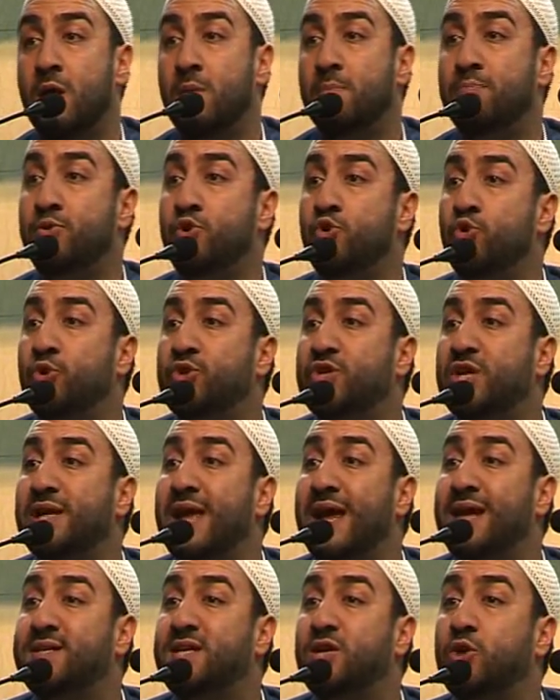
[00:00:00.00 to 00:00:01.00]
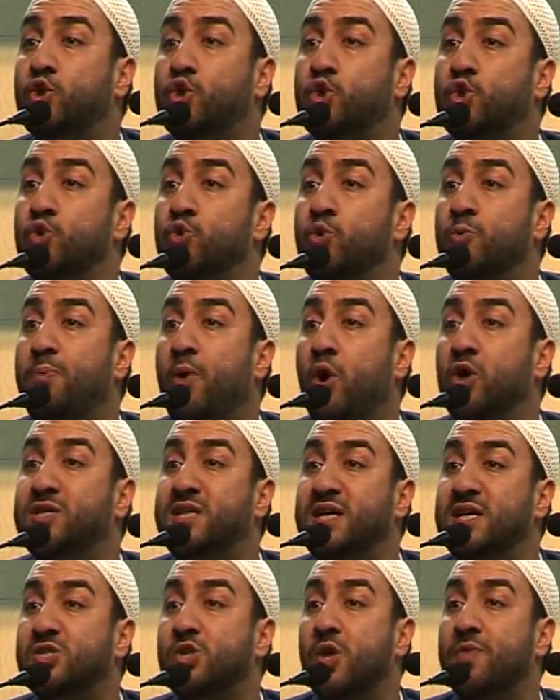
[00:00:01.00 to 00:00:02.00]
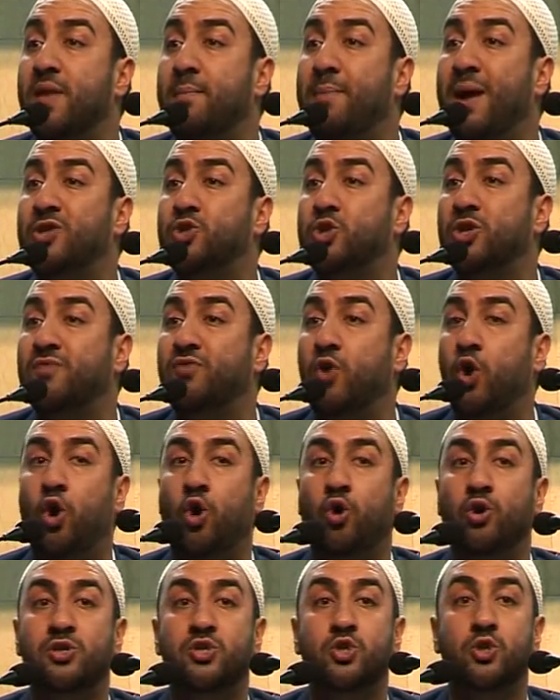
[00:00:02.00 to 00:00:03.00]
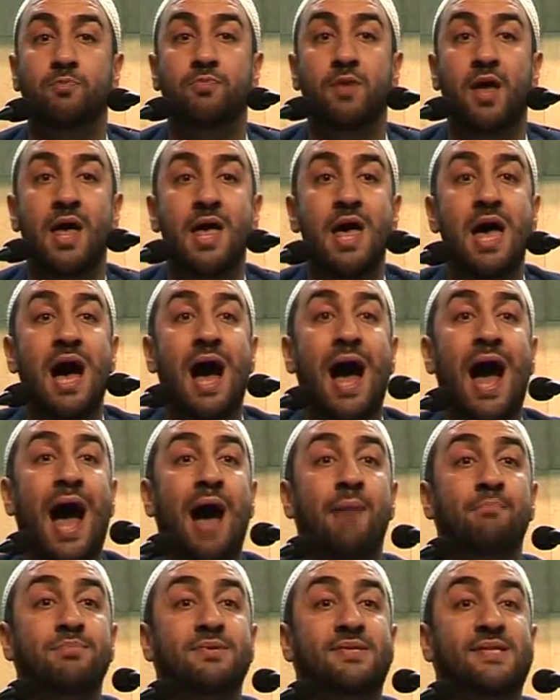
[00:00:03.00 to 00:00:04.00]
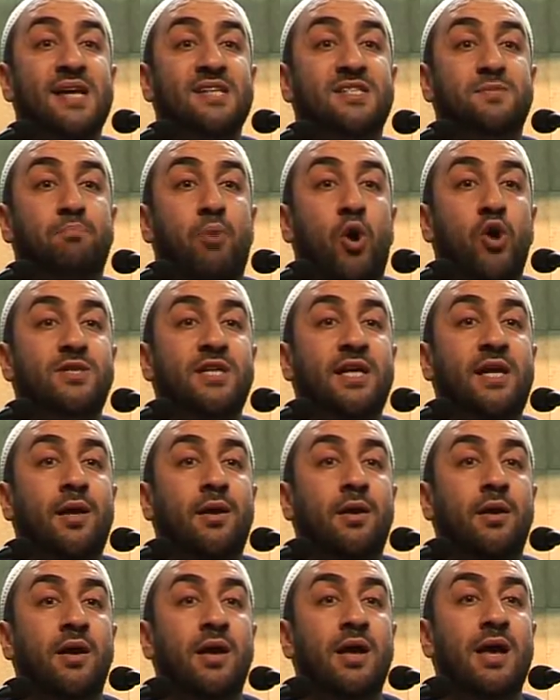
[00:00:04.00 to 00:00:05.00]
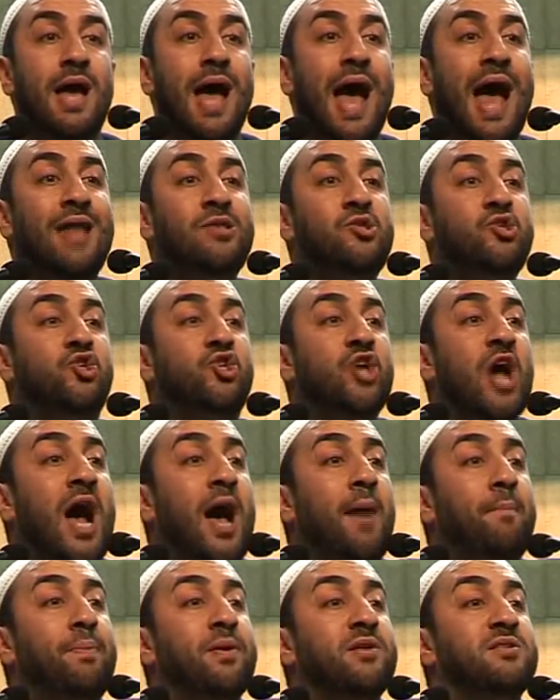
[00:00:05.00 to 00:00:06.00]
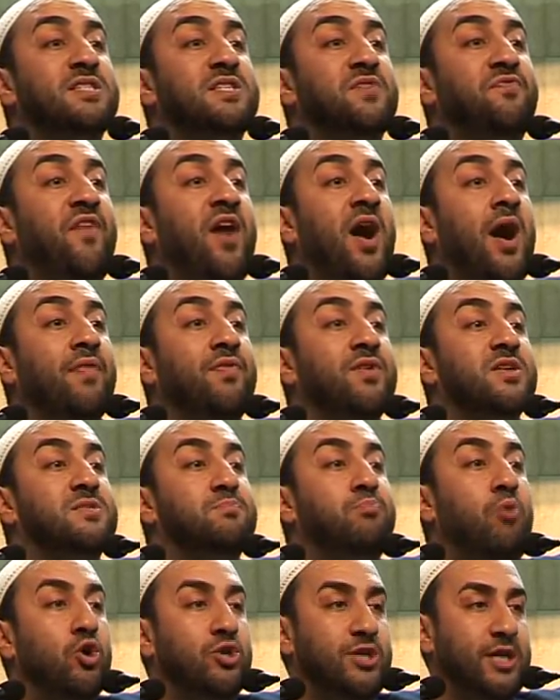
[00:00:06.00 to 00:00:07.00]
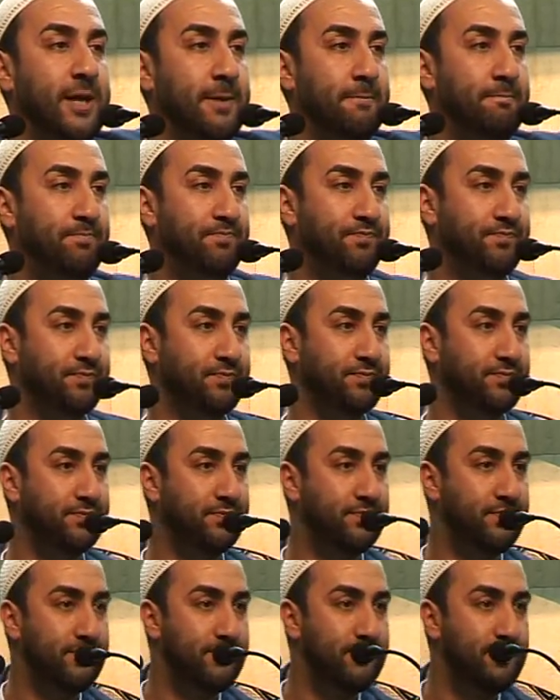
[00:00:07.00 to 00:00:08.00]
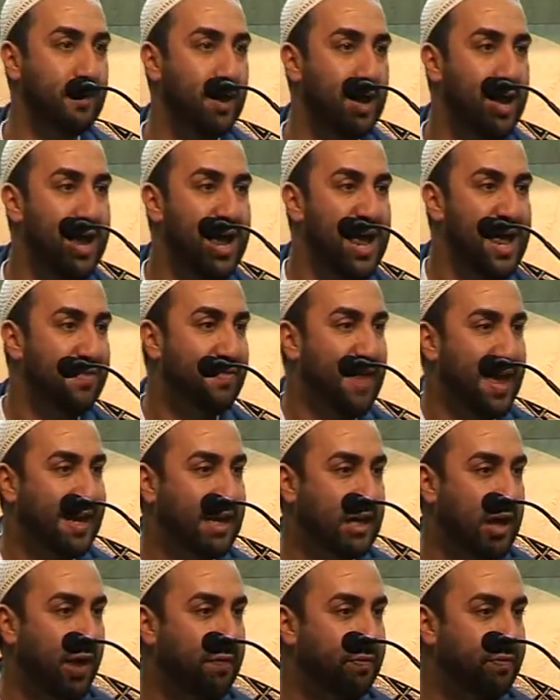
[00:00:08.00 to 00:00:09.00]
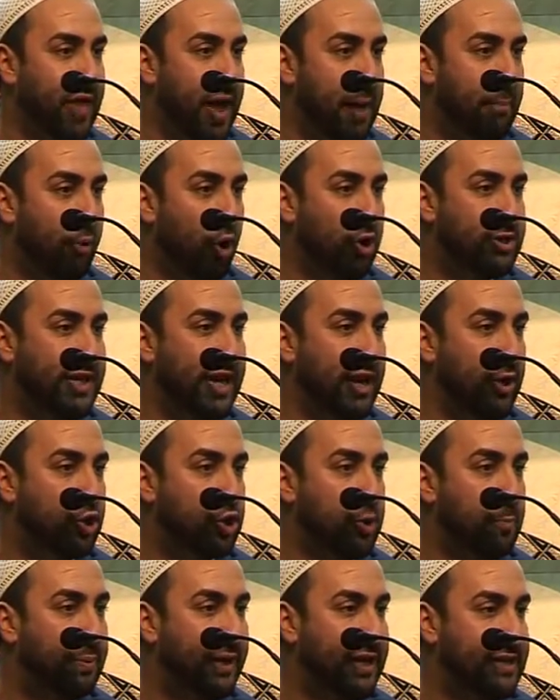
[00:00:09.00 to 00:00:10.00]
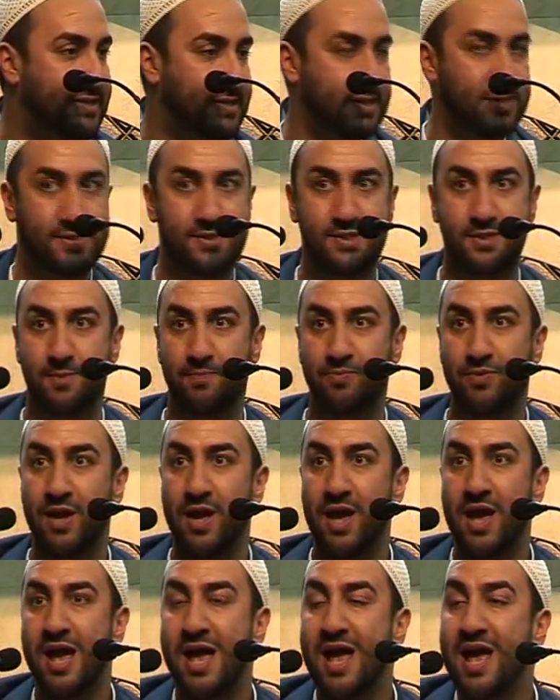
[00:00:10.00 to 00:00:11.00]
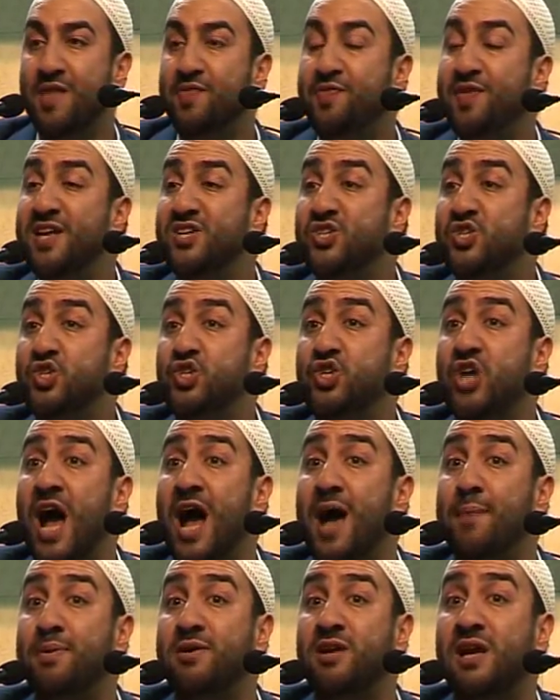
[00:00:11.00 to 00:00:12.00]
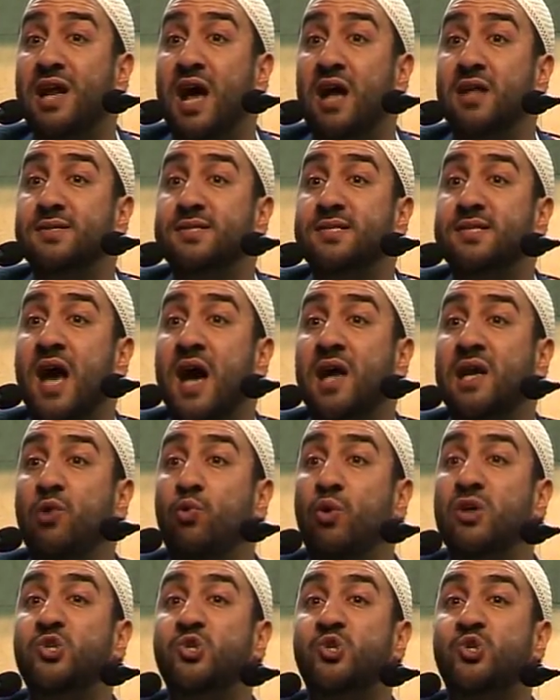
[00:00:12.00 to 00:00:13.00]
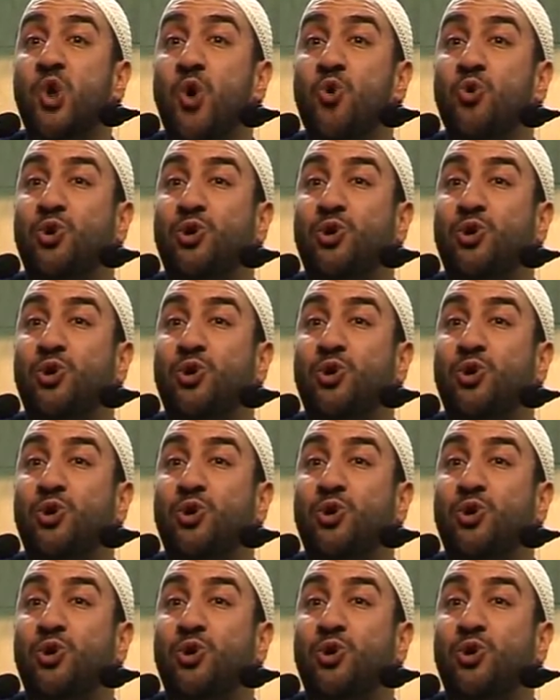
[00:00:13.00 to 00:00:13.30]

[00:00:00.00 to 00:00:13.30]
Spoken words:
mutilated 2 bodies on the battle of Uhud. Hamza's body and Jabir's father's body. They cut their body into pieces. This Jabir al-Ansari was so